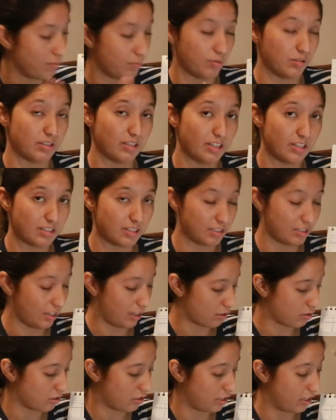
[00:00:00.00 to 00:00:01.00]
but this is
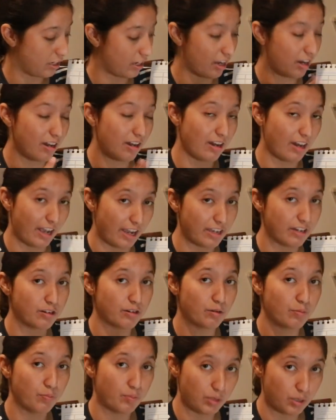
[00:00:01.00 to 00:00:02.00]
actually a
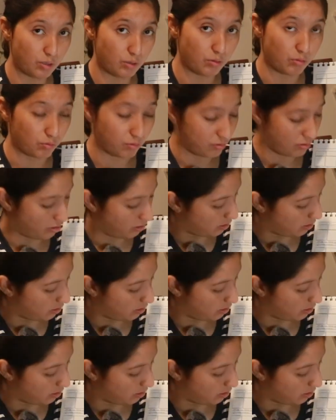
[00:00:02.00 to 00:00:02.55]
lighter blue.